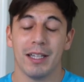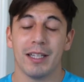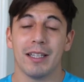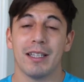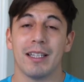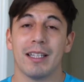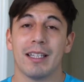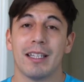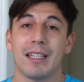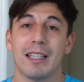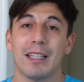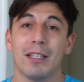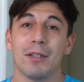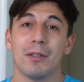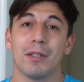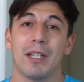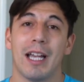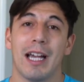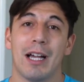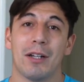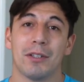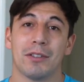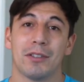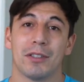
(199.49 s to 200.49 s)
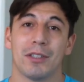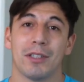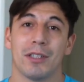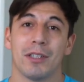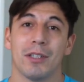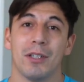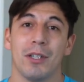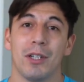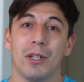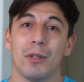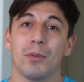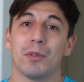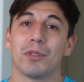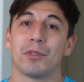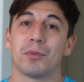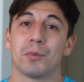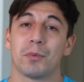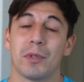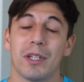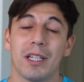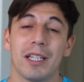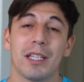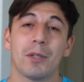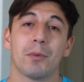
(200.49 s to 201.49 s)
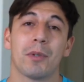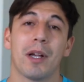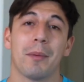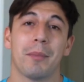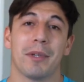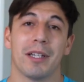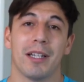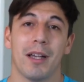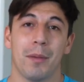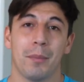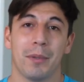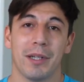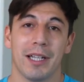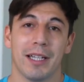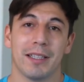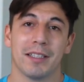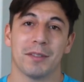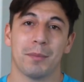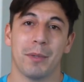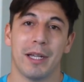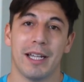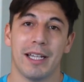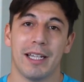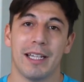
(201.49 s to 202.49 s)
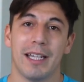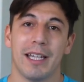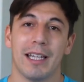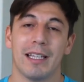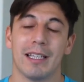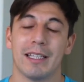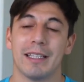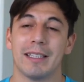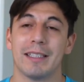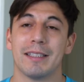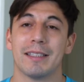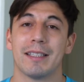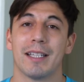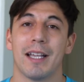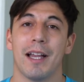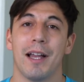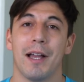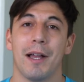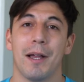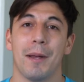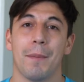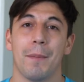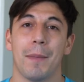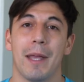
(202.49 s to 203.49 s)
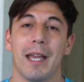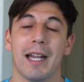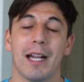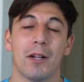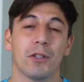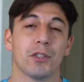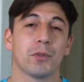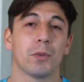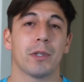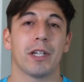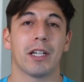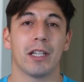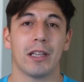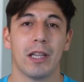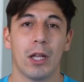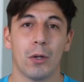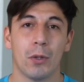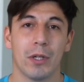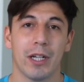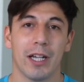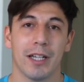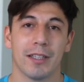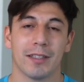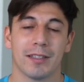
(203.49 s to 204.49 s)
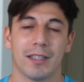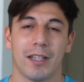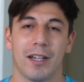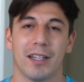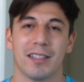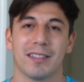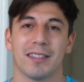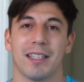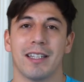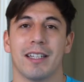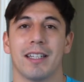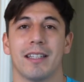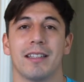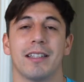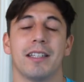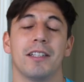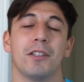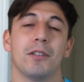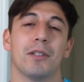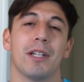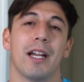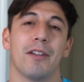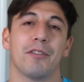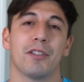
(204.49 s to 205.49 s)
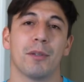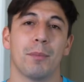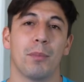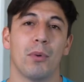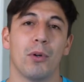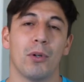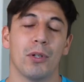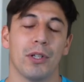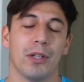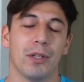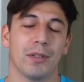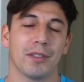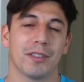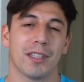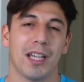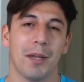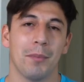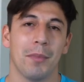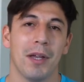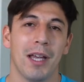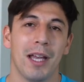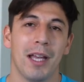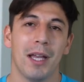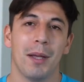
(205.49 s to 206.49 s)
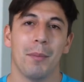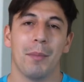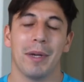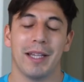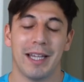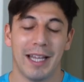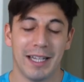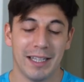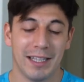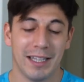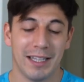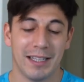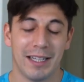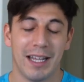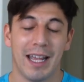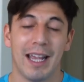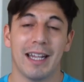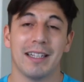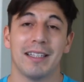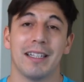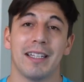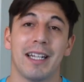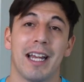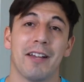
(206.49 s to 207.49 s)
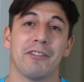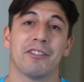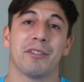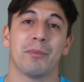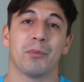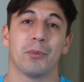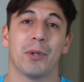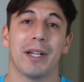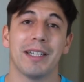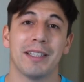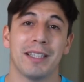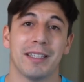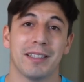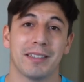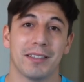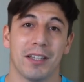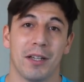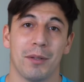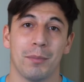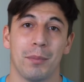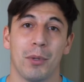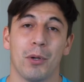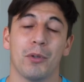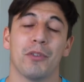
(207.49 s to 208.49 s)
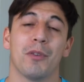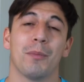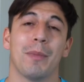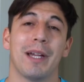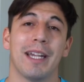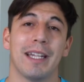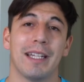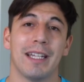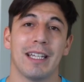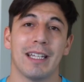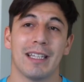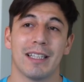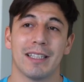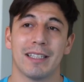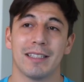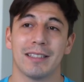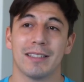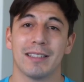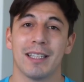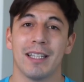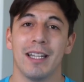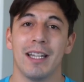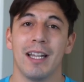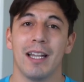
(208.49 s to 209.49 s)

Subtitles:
the heel counter was really rubbing up against my Achilles, and I was wearing low cut socks and I continued to have to pull those up. By the end of the day, I did have some redness on both of my Achilles.